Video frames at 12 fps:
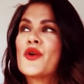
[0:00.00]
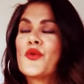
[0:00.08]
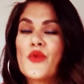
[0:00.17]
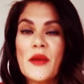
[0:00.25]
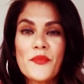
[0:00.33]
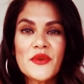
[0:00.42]

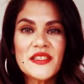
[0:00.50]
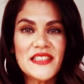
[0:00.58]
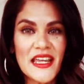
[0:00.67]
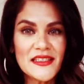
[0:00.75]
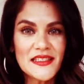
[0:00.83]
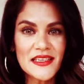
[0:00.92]

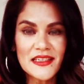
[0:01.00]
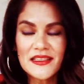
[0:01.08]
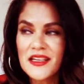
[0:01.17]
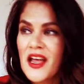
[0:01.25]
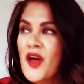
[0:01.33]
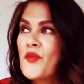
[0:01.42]

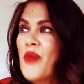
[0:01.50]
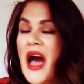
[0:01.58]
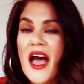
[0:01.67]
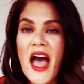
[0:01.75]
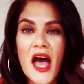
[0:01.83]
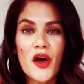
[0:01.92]
represented
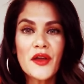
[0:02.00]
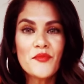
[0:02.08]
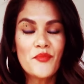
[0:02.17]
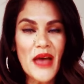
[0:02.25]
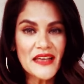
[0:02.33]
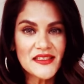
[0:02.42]
by our
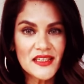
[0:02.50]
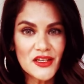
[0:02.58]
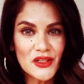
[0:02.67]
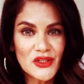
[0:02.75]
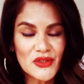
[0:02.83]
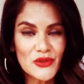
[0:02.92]

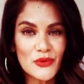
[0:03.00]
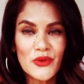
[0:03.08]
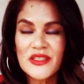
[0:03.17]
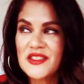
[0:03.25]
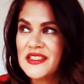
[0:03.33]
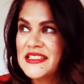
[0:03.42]
ambassador to
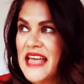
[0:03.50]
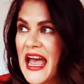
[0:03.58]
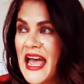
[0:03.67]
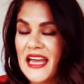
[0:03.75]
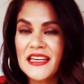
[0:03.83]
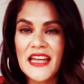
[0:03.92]

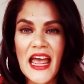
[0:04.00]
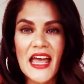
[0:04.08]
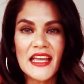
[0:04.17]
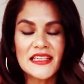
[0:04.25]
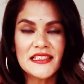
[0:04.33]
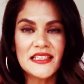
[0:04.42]
Sudan
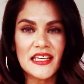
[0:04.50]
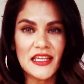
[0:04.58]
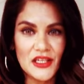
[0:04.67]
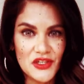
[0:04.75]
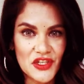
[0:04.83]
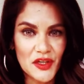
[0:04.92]
and
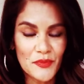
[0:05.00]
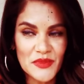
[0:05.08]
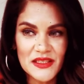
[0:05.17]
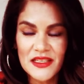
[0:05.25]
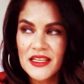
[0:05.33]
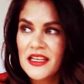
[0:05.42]

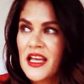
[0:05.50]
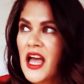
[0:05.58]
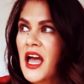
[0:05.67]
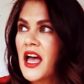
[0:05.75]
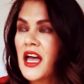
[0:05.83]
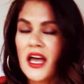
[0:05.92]
Egypt.
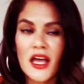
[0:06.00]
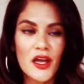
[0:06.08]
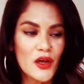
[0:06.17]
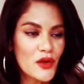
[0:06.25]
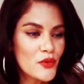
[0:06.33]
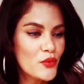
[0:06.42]

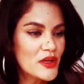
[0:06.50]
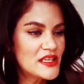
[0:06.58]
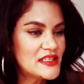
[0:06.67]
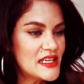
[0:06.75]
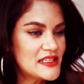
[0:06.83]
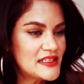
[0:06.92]
Uh, what
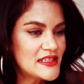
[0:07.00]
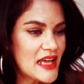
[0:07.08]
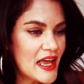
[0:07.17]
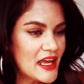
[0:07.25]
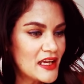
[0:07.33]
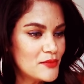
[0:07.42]
is his
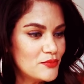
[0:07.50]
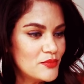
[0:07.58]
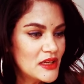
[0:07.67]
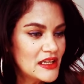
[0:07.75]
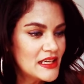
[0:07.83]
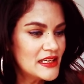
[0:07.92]

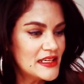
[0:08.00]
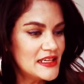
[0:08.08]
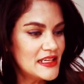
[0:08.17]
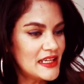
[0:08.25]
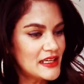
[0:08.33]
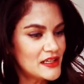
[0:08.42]
name?
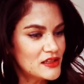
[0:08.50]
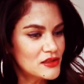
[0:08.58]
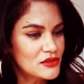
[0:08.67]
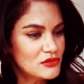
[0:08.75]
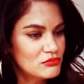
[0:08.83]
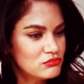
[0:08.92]

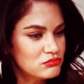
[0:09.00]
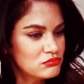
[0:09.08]
Neil.